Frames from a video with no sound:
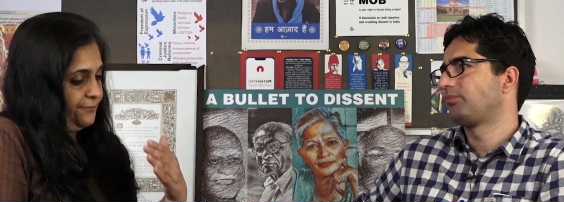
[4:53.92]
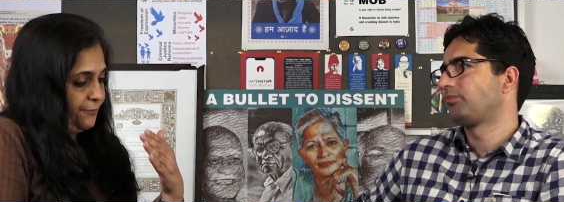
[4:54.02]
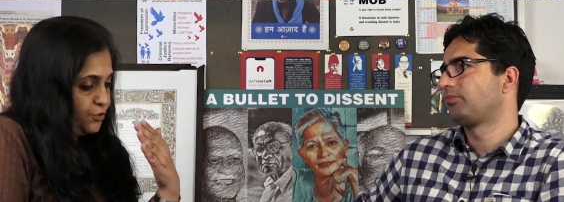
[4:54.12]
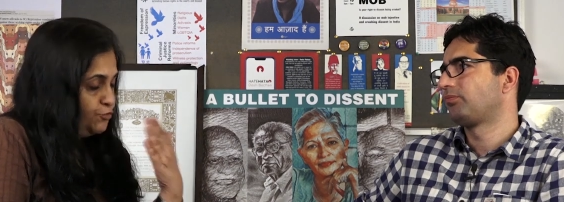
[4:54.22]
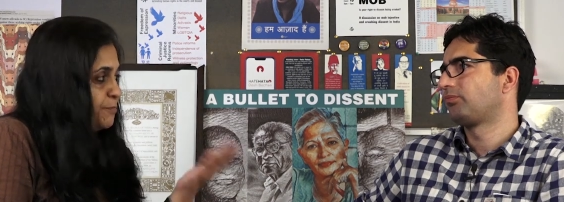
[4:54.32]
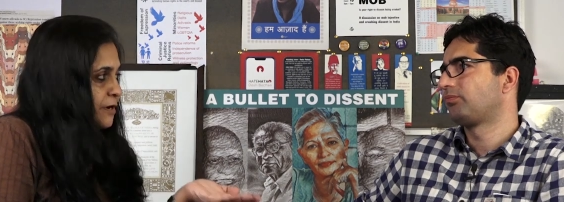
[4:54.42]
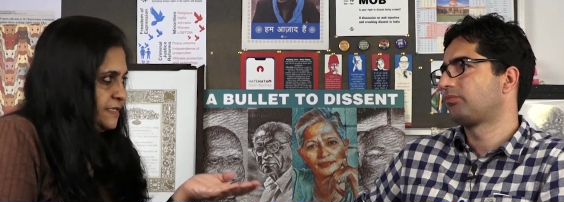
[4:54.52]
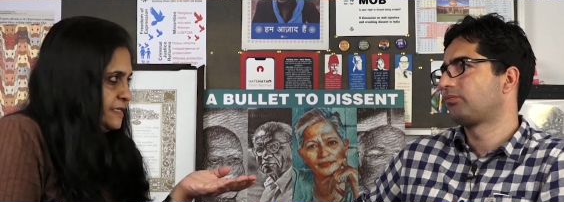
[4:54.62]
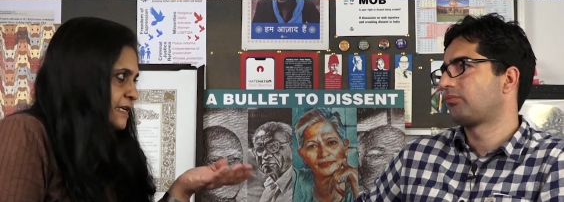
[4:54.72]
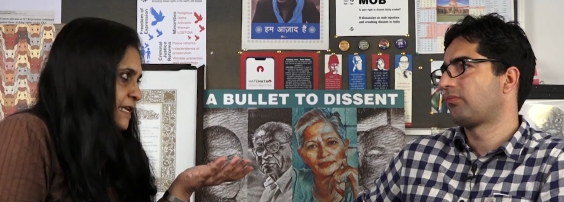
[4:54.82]
Speaker 1: For you
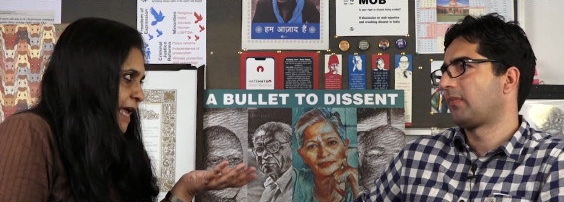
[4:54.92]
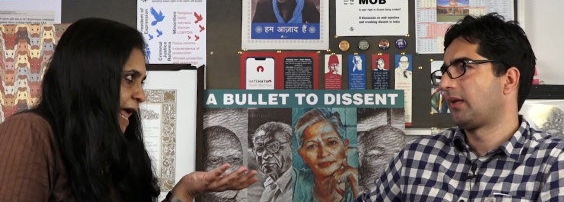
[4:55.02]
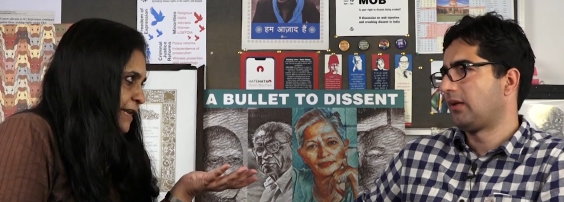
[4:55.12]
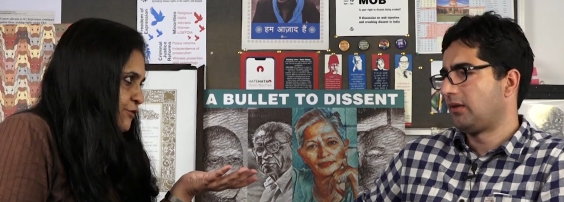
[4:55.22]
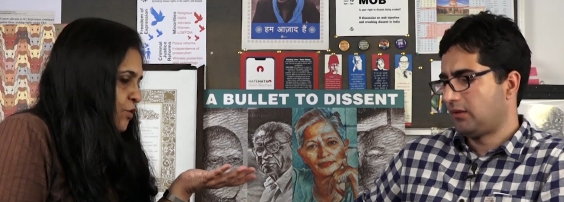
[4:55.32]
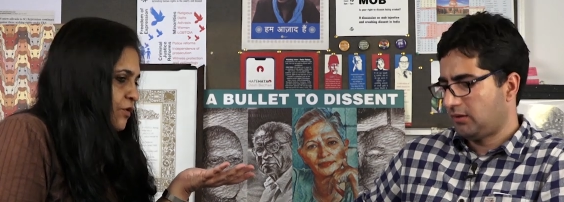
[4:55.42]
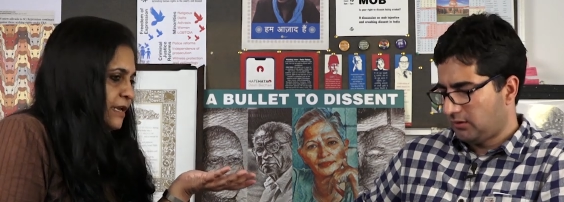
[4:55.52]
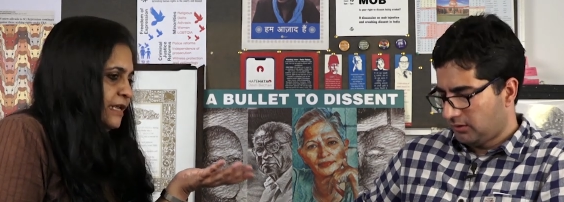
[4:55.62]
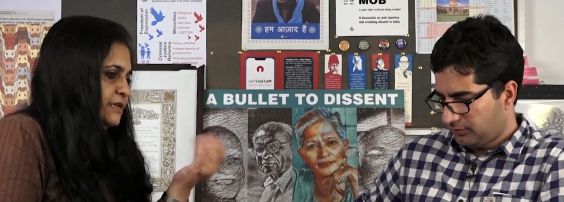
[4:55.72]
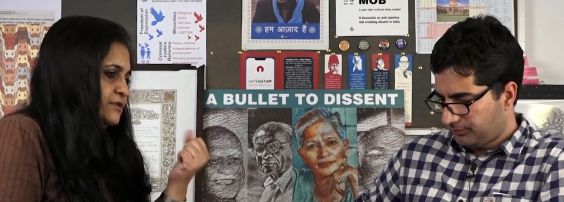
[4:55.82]
personally and your
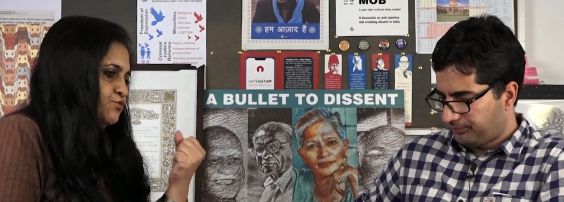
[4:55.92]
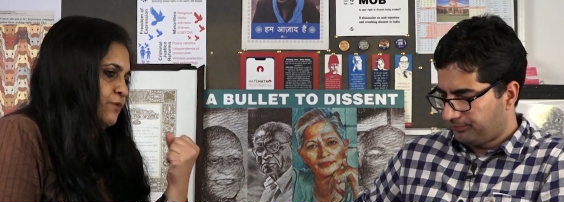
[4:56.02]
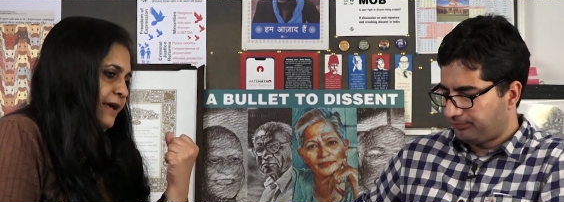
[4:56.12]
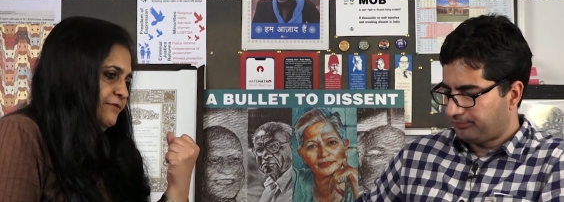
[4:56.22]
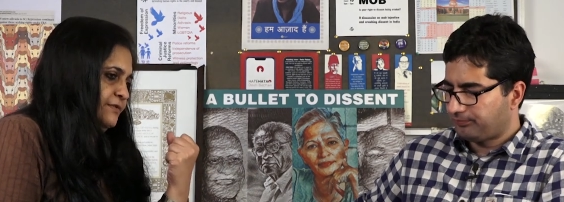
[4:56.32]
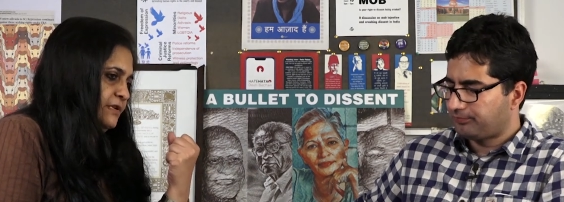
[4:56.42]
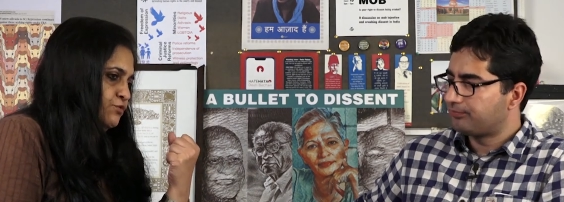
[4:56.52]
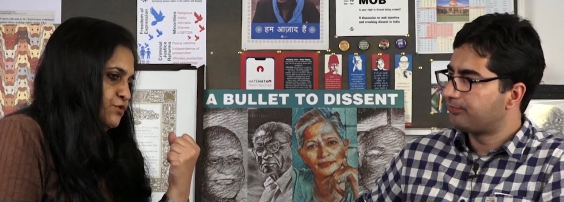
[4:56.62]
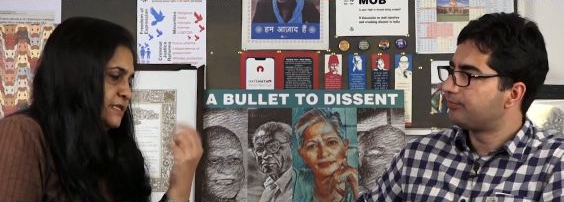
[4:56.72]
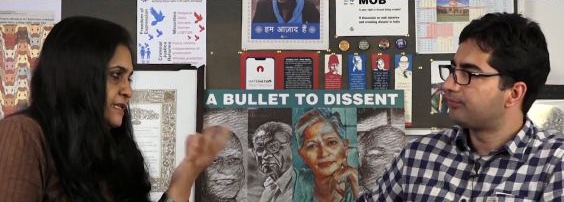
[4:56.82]
colleagues who have
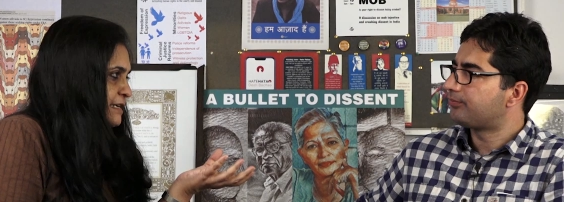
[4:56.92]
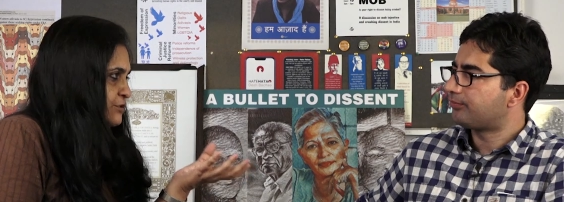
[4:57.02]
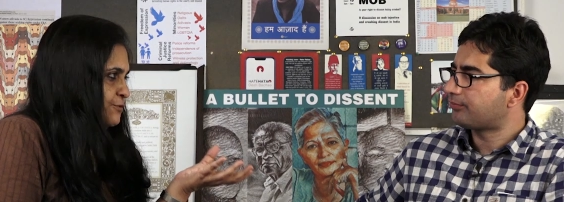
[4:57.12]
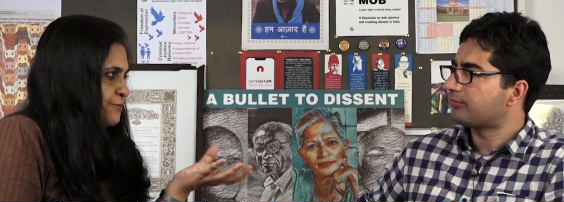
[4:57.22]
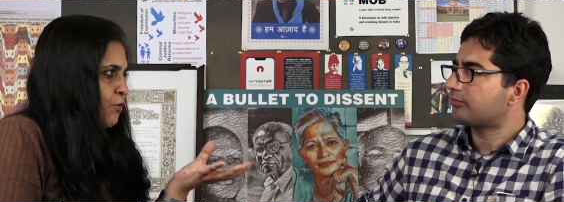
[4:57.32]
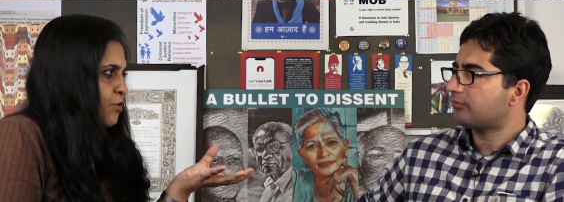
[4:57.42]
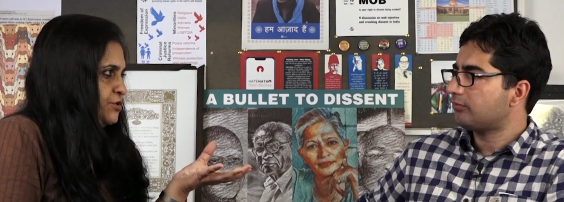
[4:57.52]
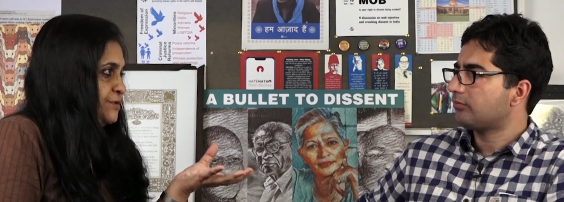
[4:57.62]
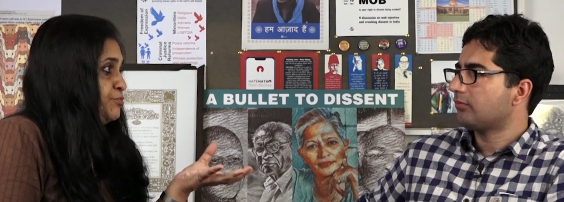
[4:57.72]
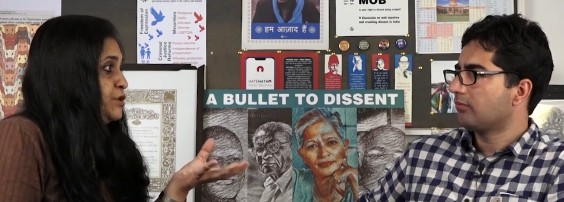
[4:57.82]
who decided to
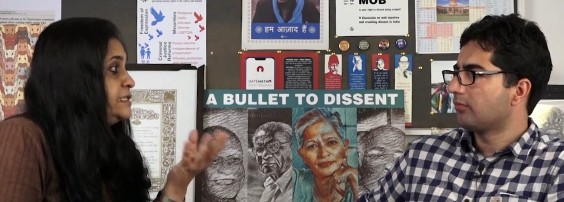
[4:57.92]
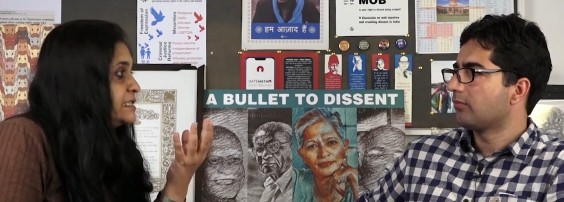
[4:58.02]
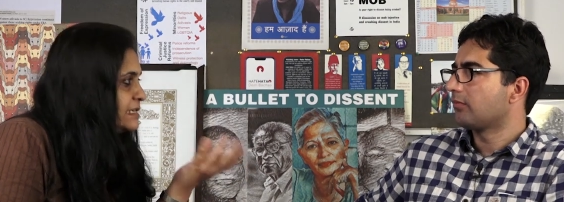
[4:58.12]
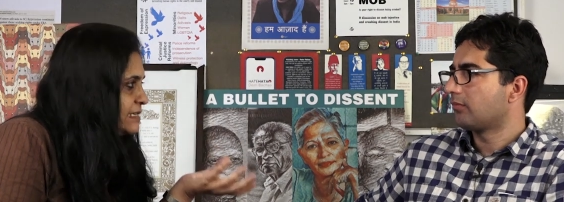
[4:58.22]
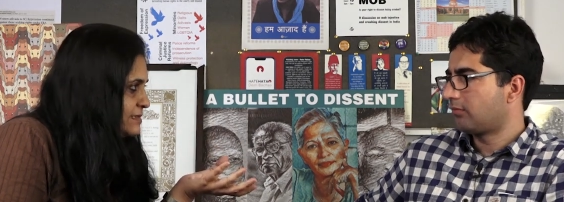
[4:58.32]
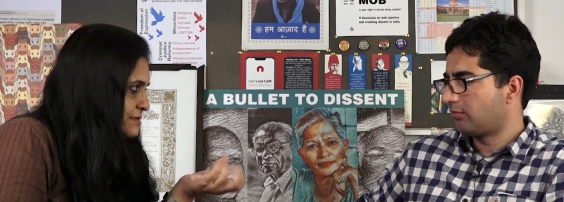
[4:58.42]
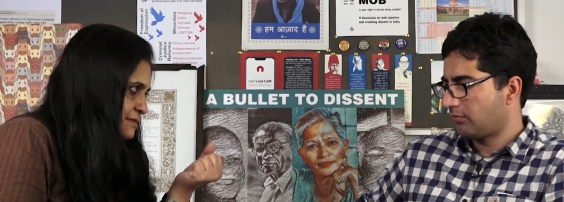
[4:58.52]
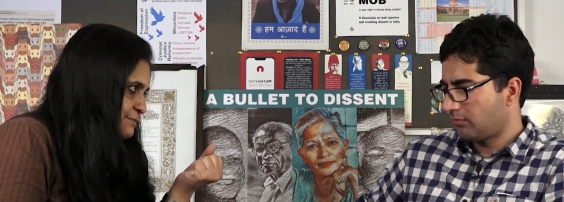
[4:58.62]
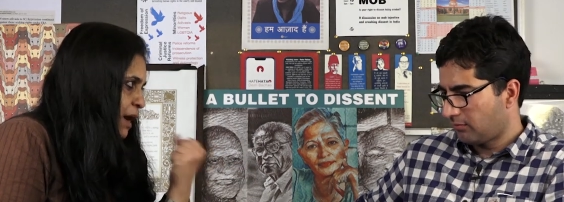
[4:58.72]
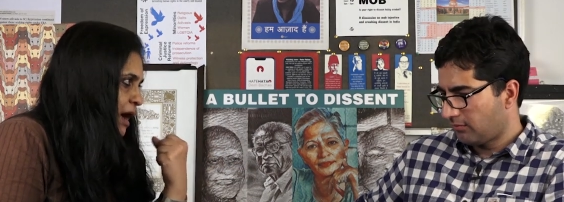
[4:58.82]
forge a political
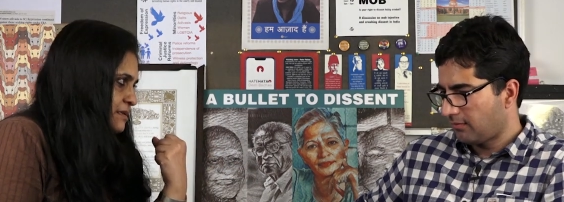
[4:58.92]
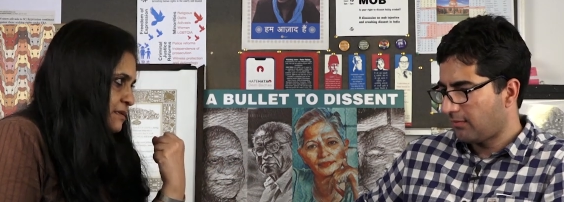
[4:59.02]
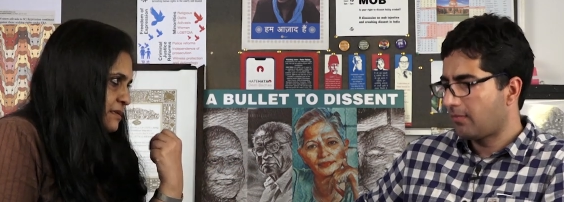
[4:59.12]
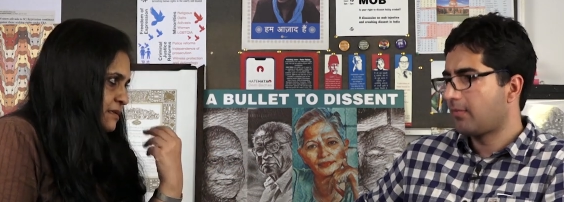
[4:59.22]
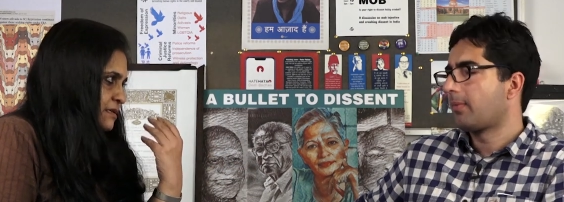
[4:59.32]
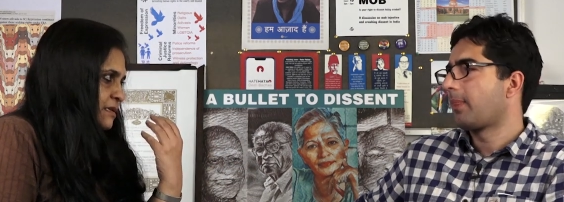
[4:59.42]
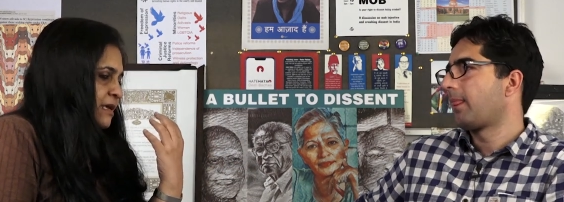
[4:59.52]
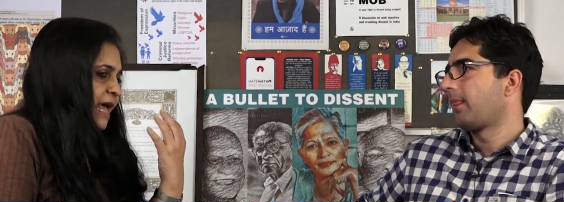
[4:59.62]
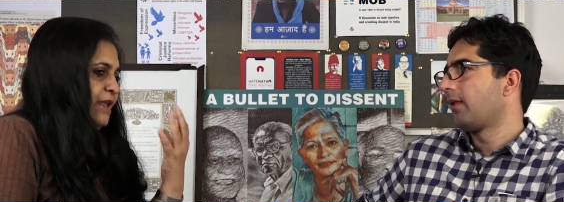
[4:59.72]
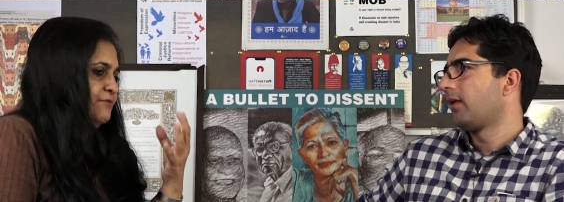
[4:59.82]
path
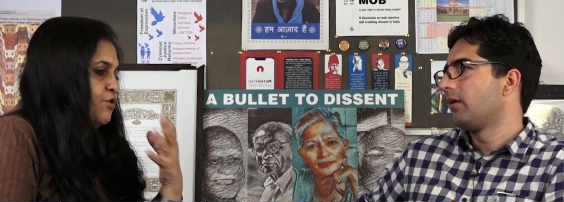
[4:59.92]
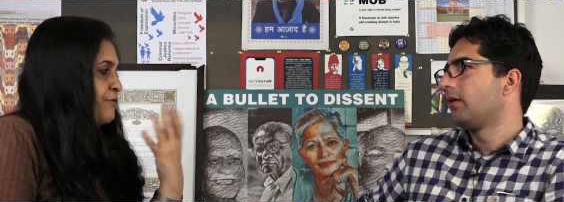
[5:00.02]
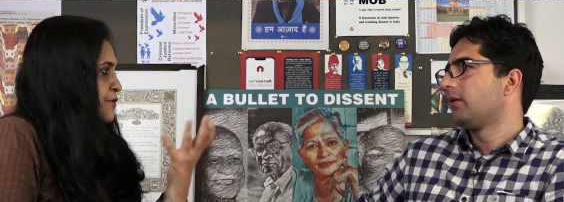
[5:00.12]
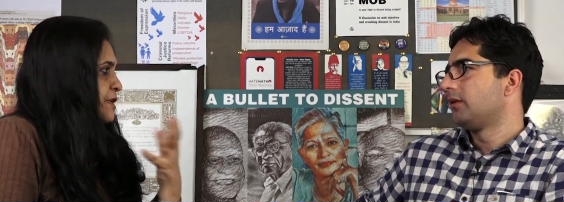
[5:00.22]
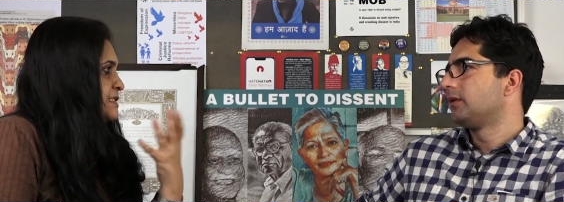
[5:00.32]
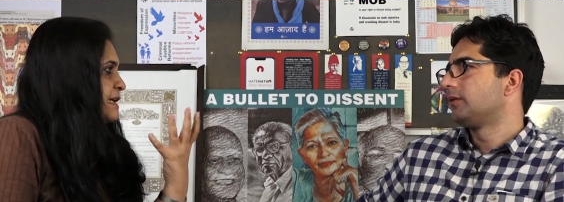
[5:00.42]
and were offering